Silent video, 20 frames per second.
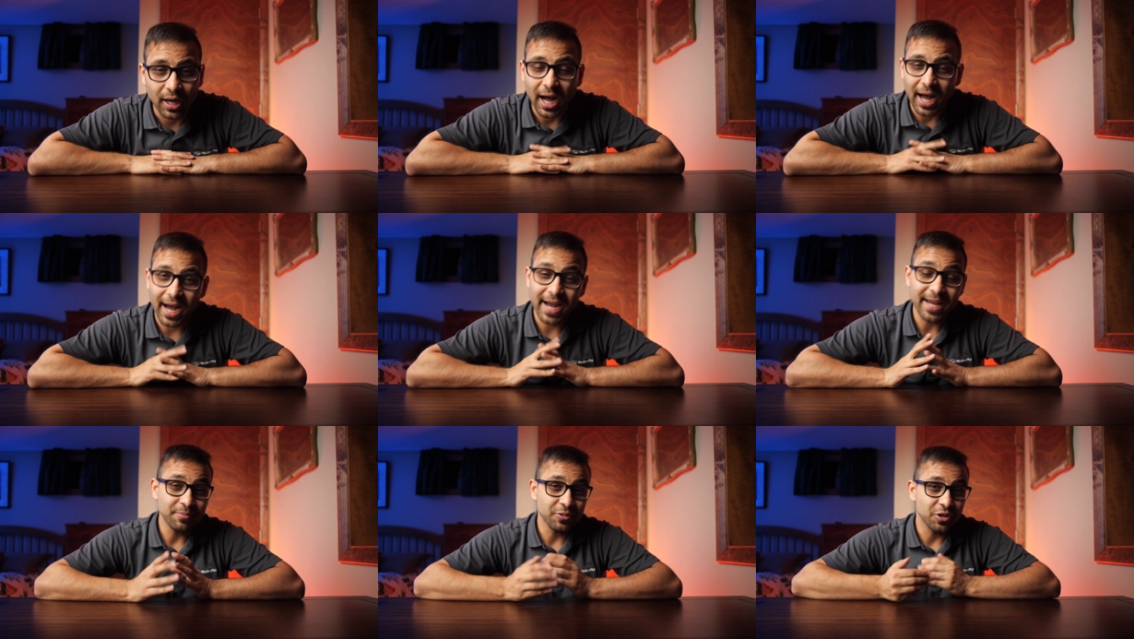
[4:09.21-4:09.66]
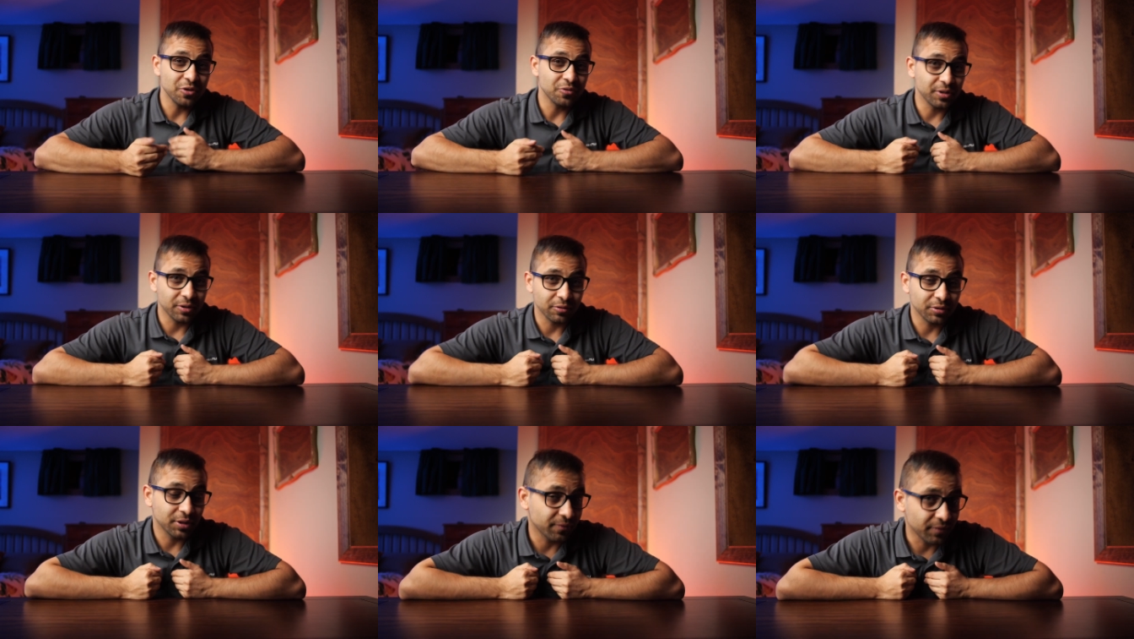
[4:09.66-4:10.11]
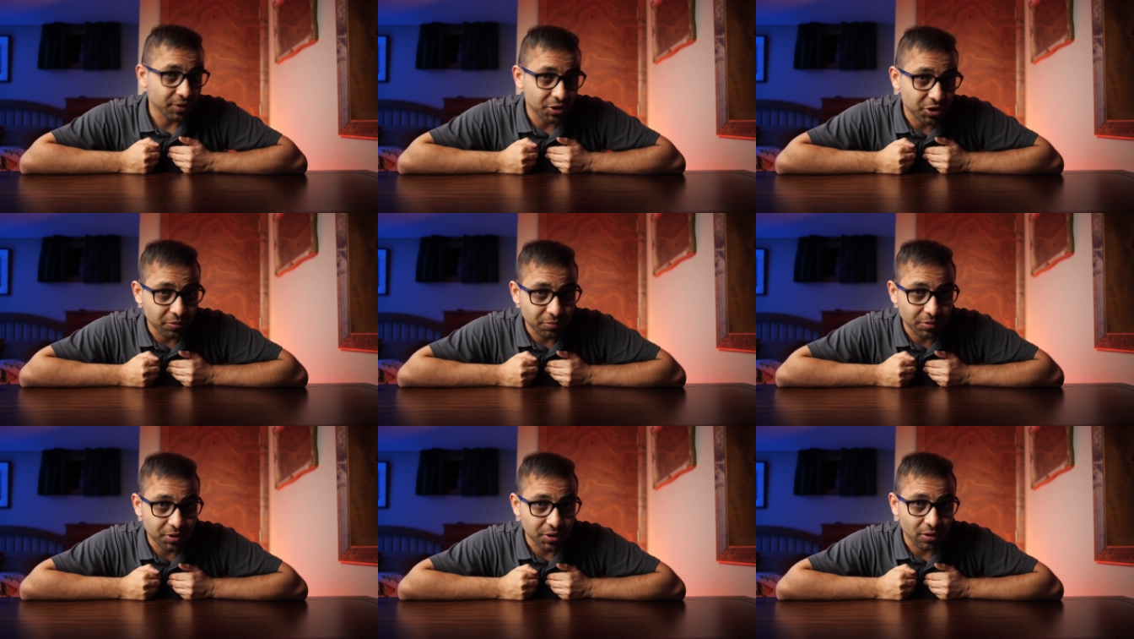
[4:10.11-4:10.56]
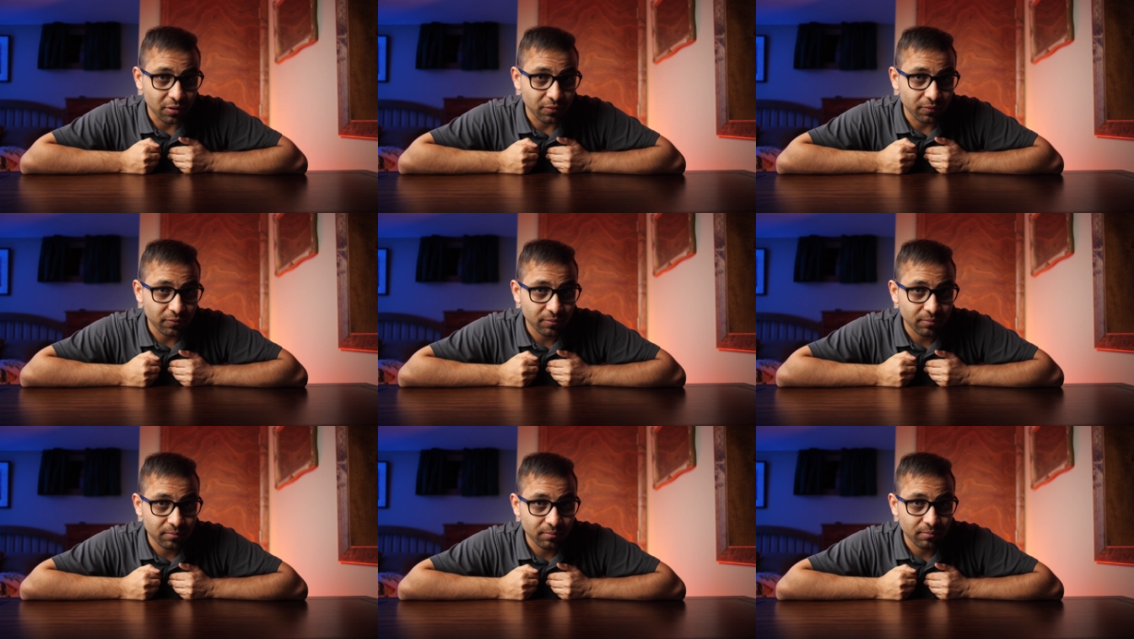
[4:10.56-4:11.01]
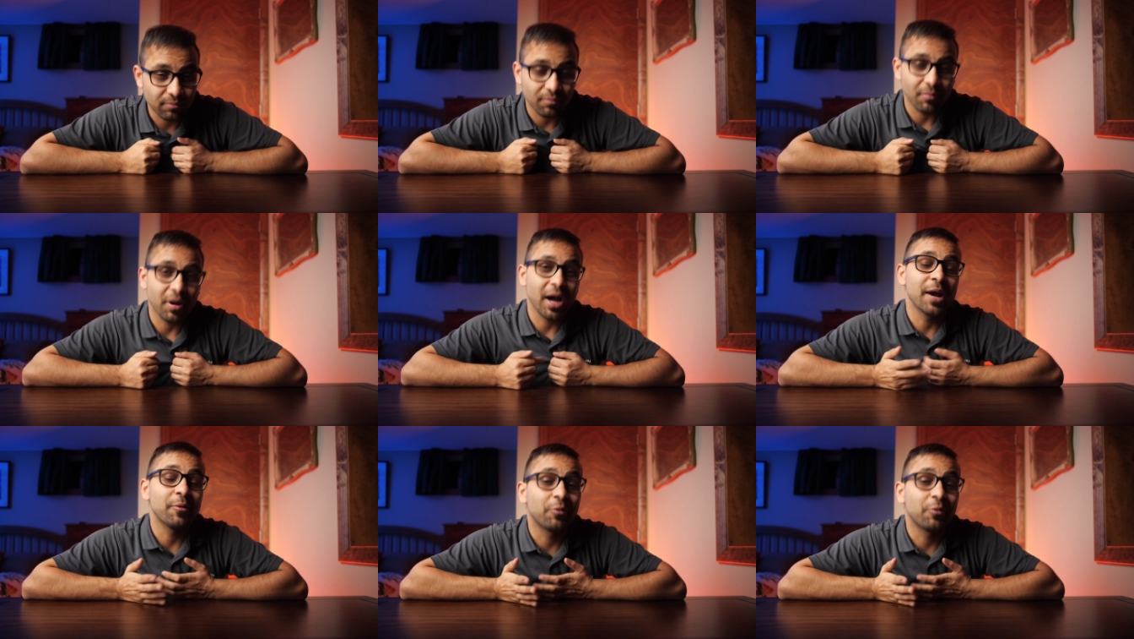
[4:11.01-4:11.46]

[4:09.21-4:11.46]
I'm using DaVinci Resolve. I